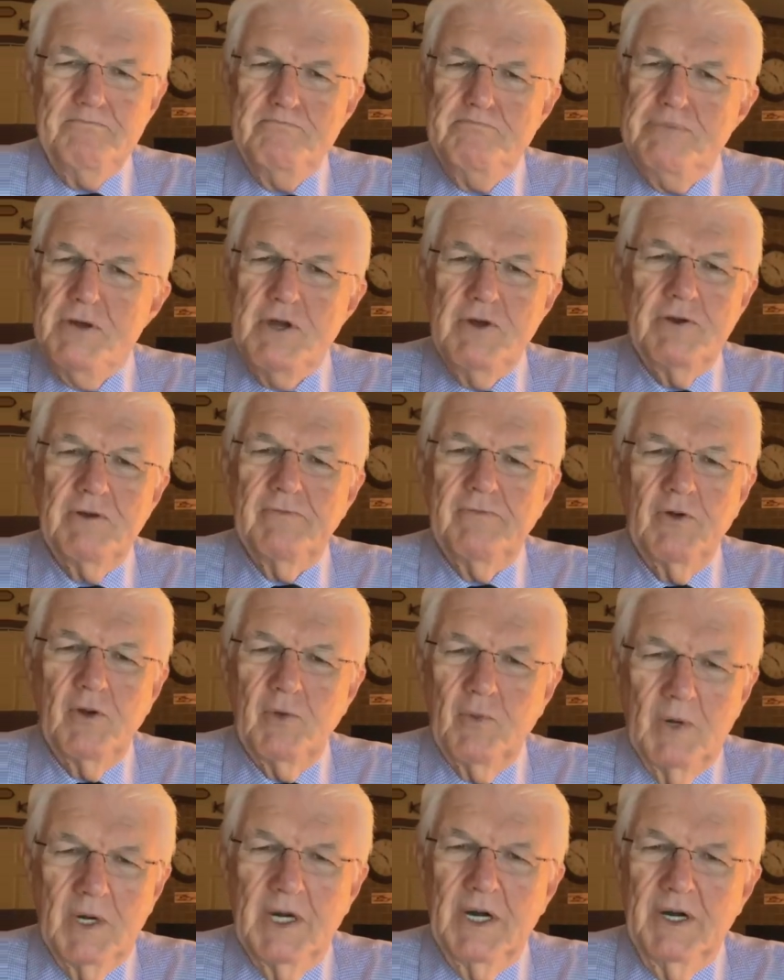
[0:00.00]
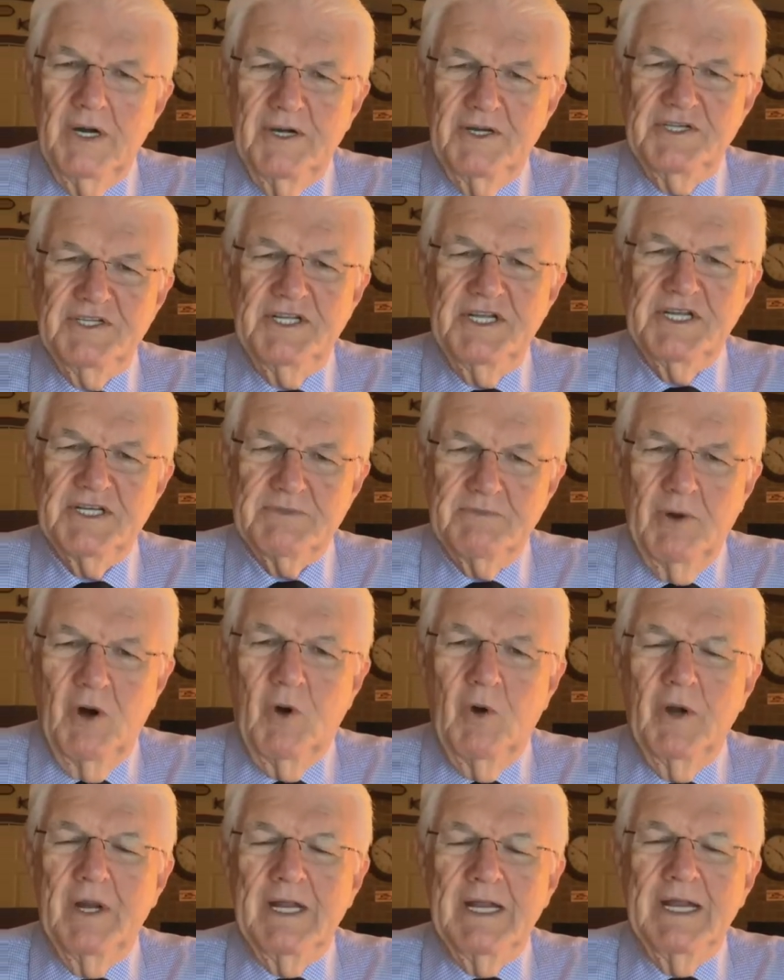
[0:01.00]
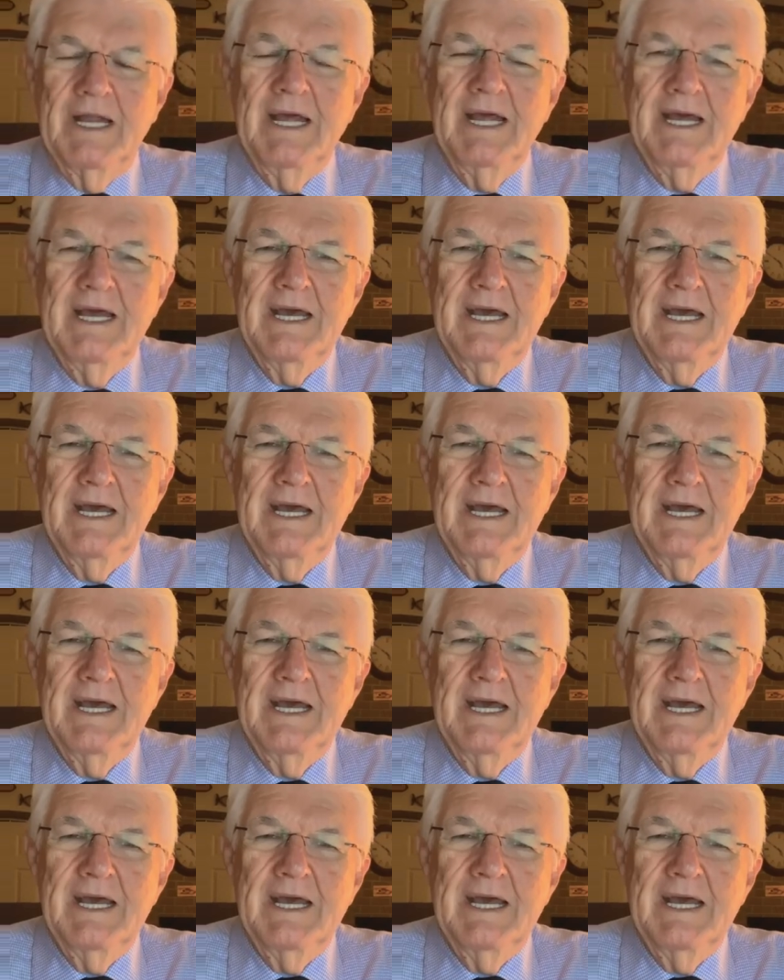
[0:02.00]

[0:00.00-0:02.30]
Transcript: Beautiful words this morning